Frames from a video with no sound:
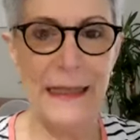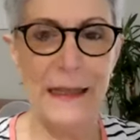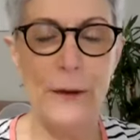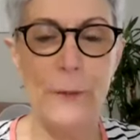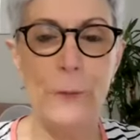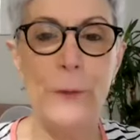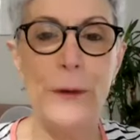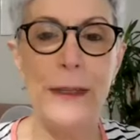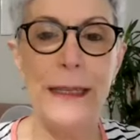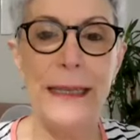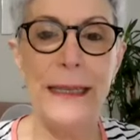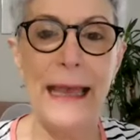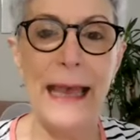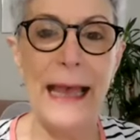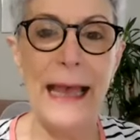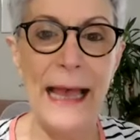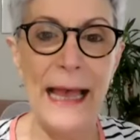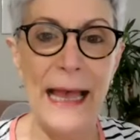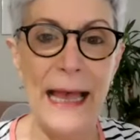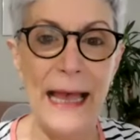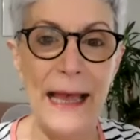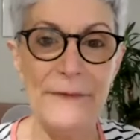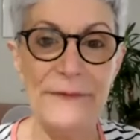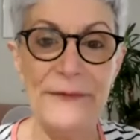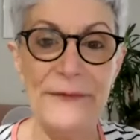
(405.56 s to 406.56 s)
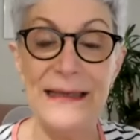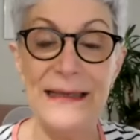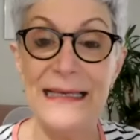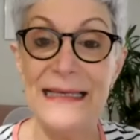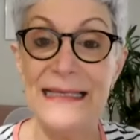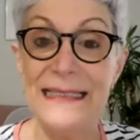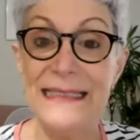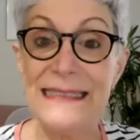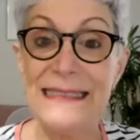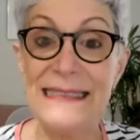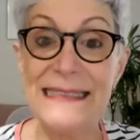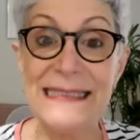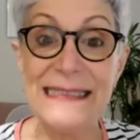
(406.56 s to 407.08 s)
We have
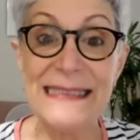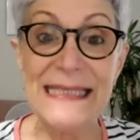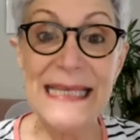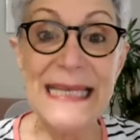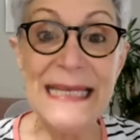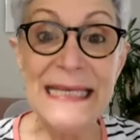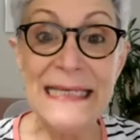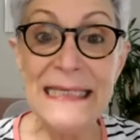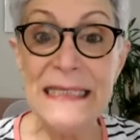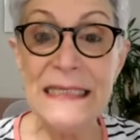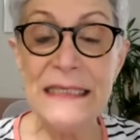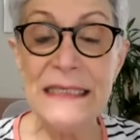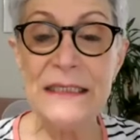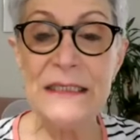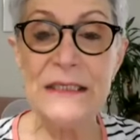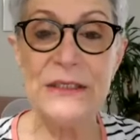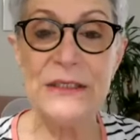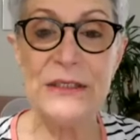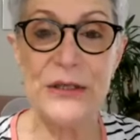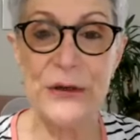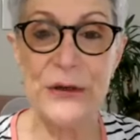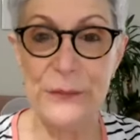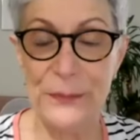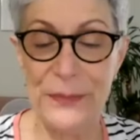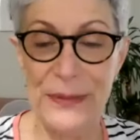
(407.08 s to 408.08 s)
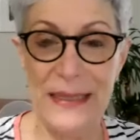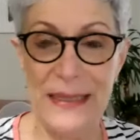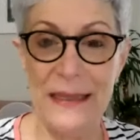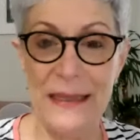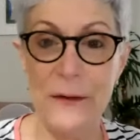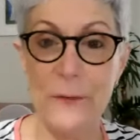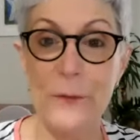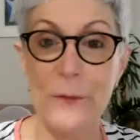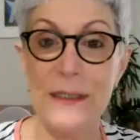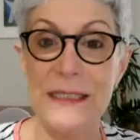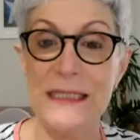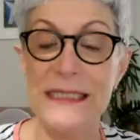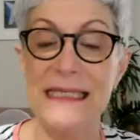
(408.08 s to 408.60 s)
syntopy,
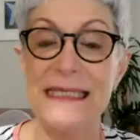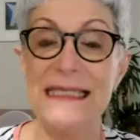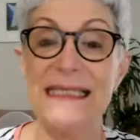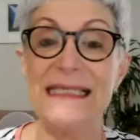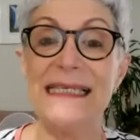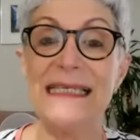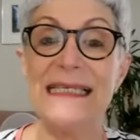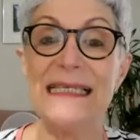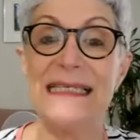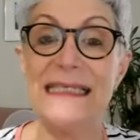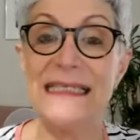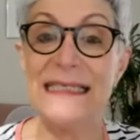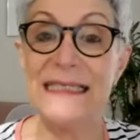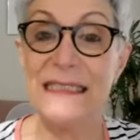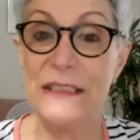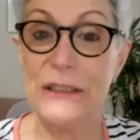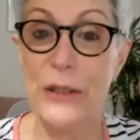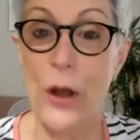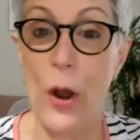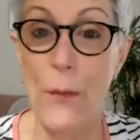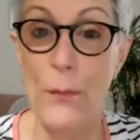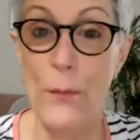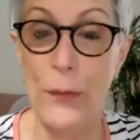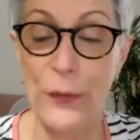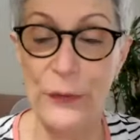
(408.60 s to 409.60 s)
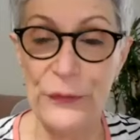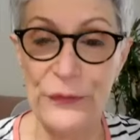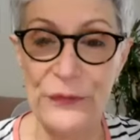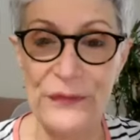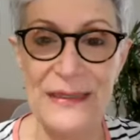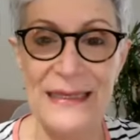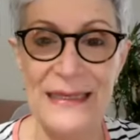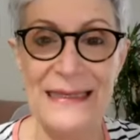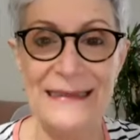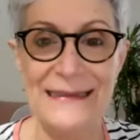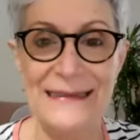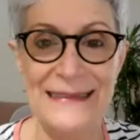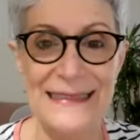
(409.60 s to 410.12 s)
which is topos,
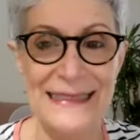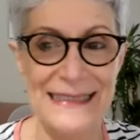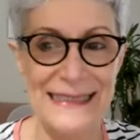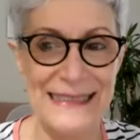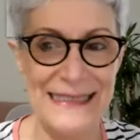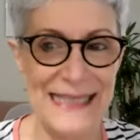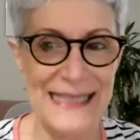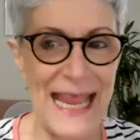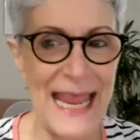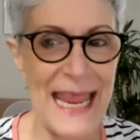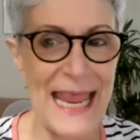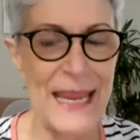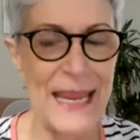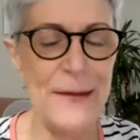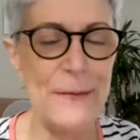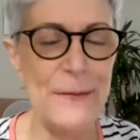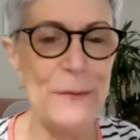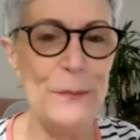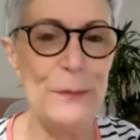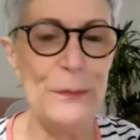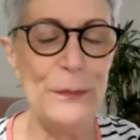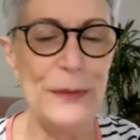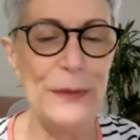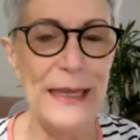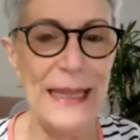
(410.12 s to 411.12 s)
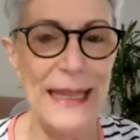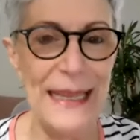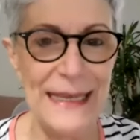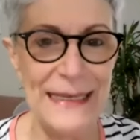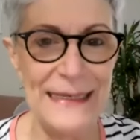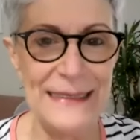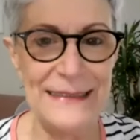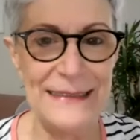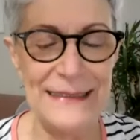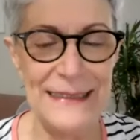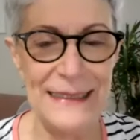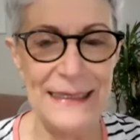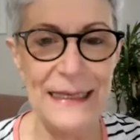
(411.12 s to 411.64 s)
in the same
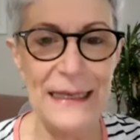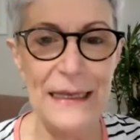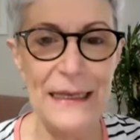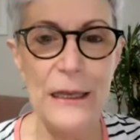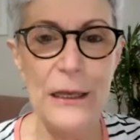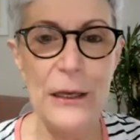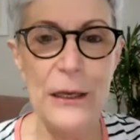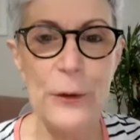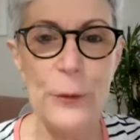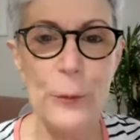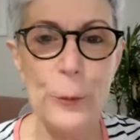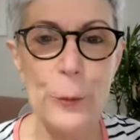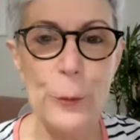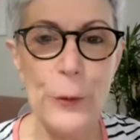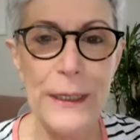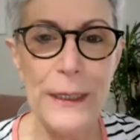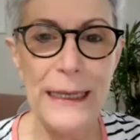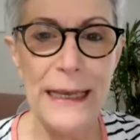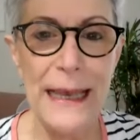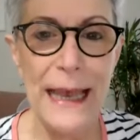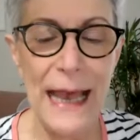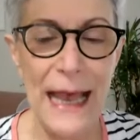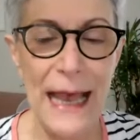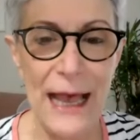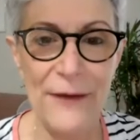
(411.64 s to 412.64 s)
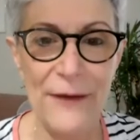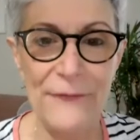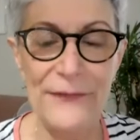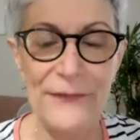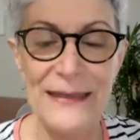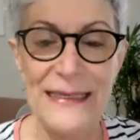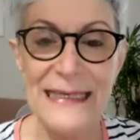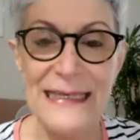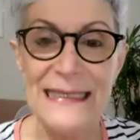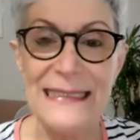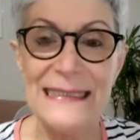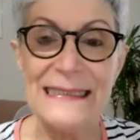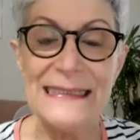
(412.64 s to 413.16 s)
place. We have
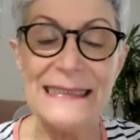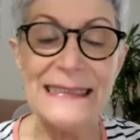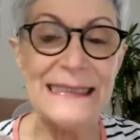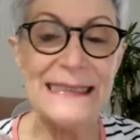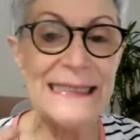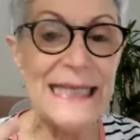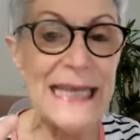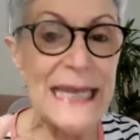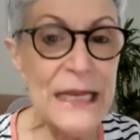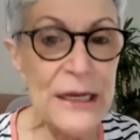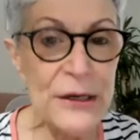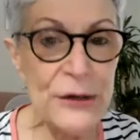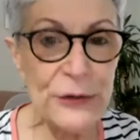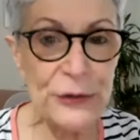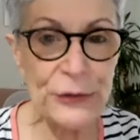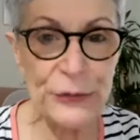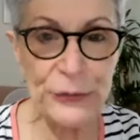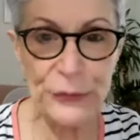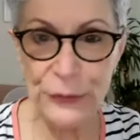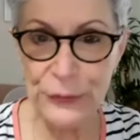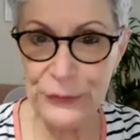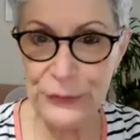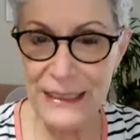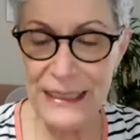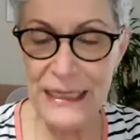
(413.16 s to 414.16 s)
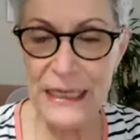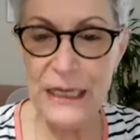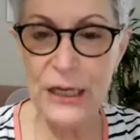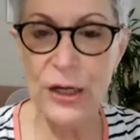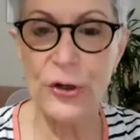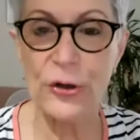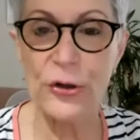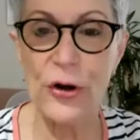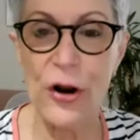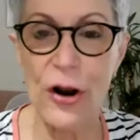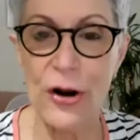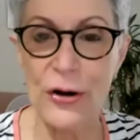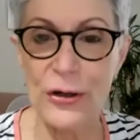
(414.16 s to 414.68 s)
synchrony,
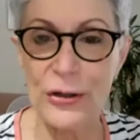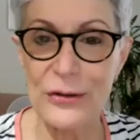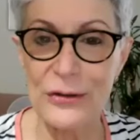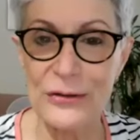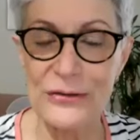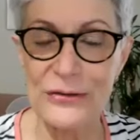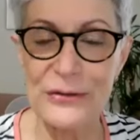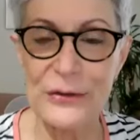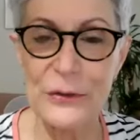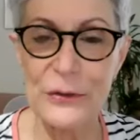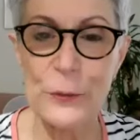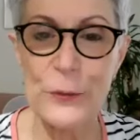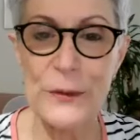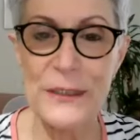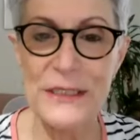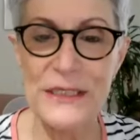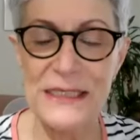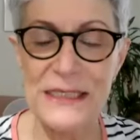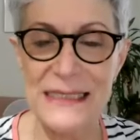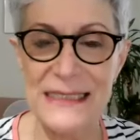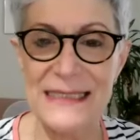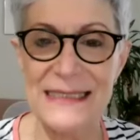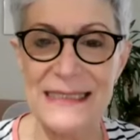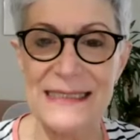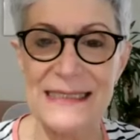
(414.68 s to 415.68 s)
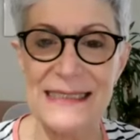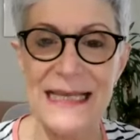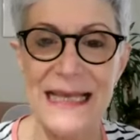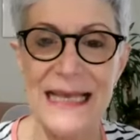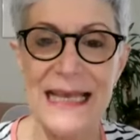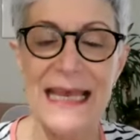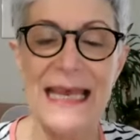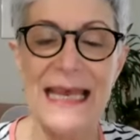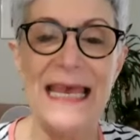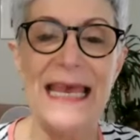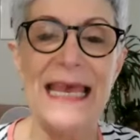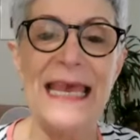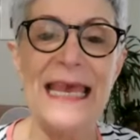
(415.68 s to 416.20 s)
chronos, which is
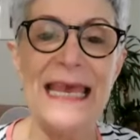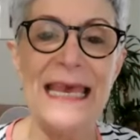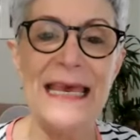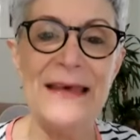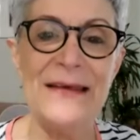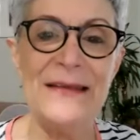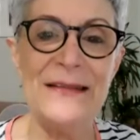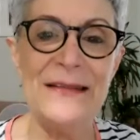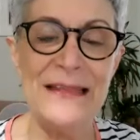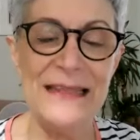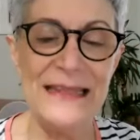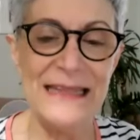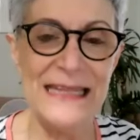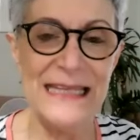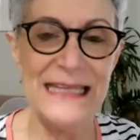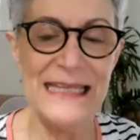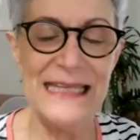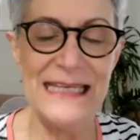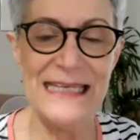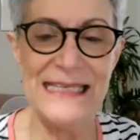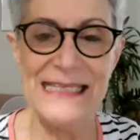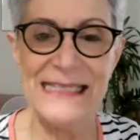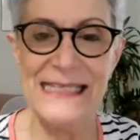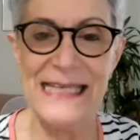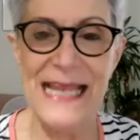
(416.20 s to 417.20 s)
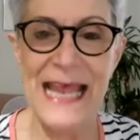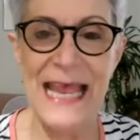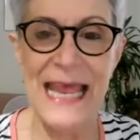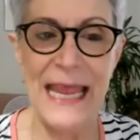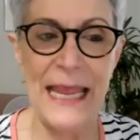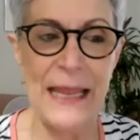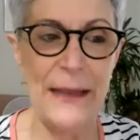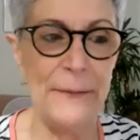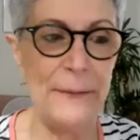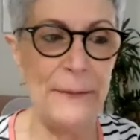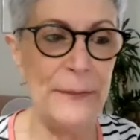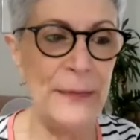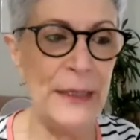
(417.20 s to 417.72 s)
in the
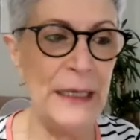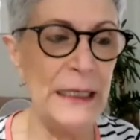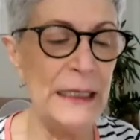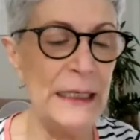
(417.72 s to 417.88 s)
same